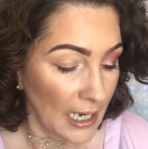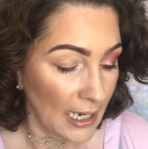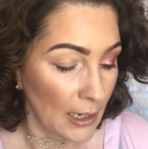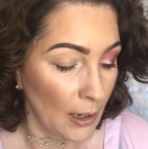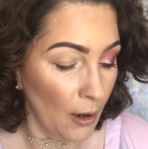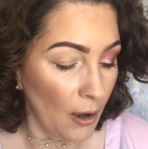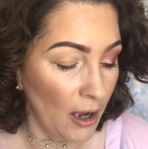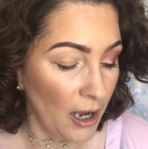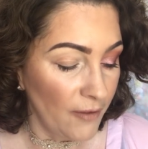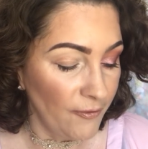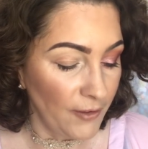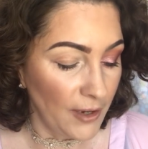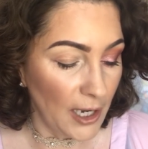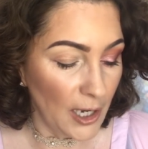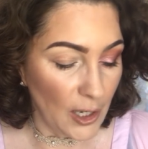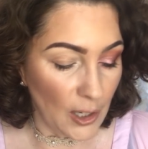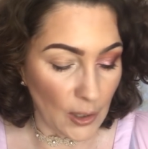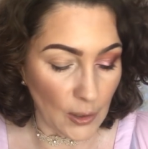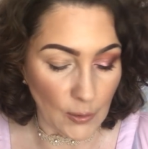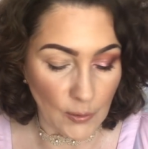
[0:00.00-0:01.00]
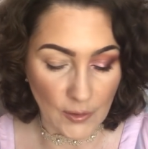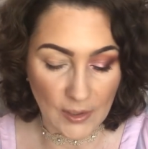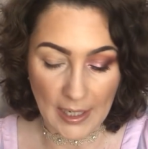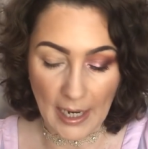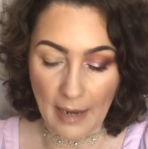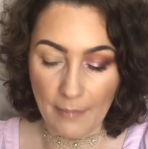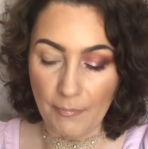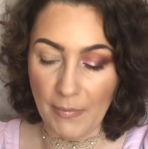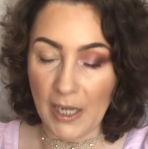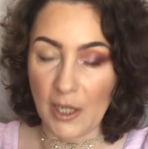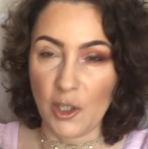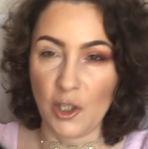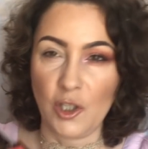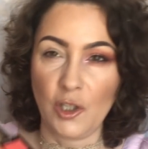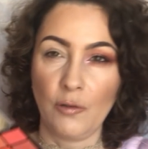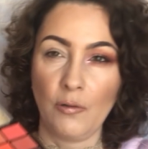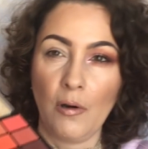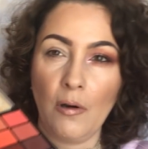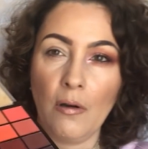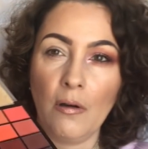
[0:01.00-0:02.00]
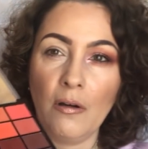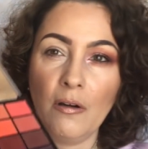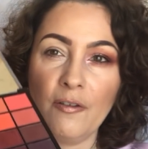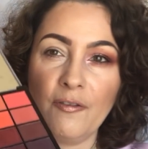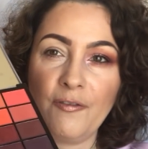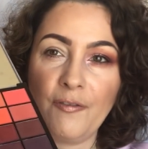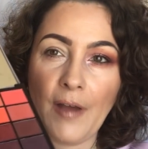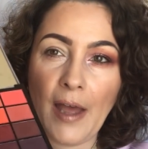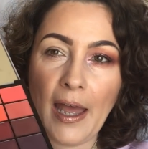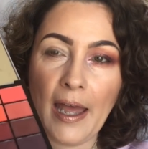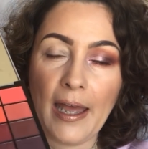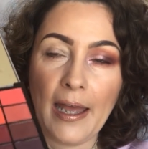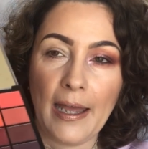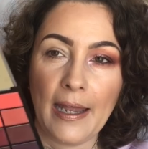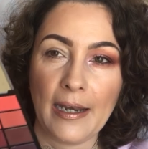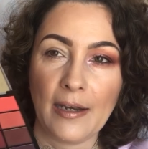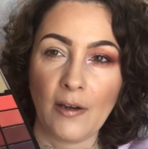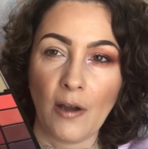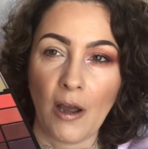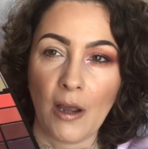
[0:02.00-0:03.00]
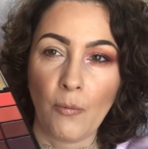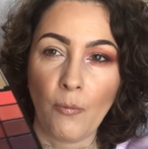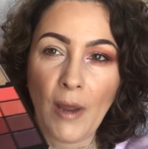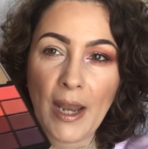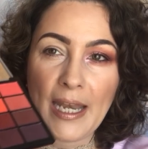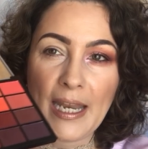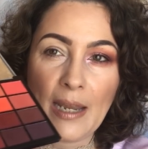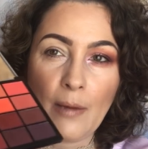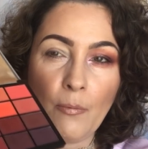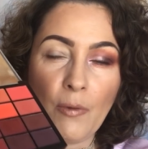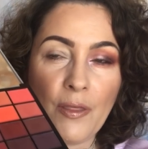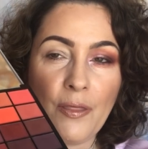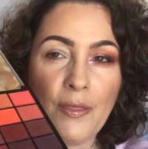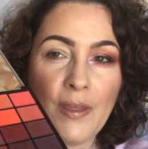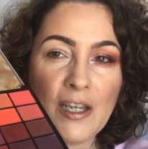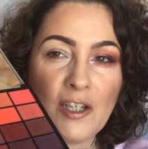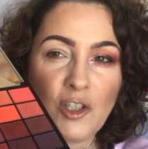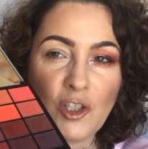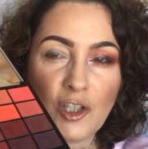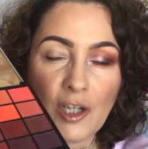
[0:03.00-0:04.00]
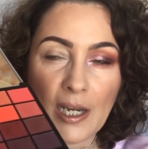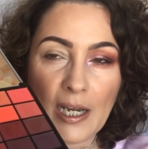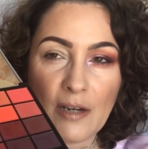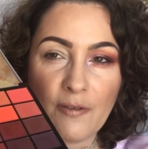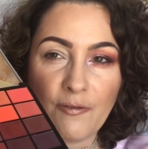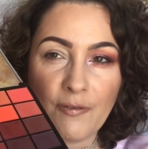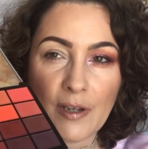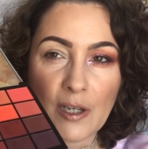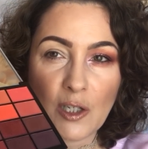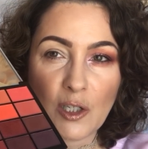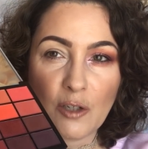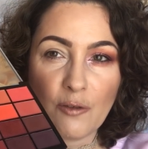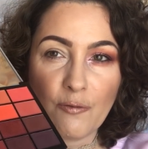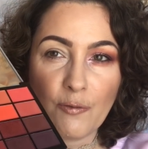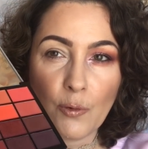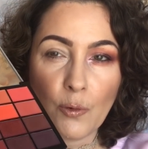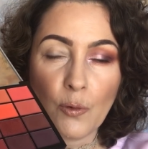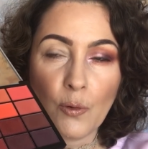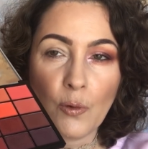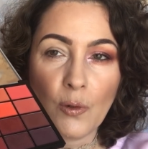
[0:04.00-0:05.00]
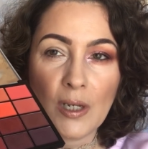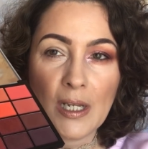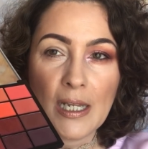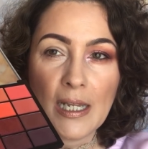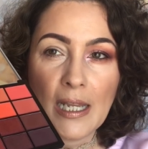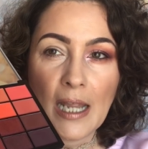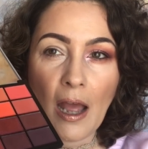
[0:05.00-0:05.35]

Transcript: Now I've used a mixture of, and I went in with this shade first of all.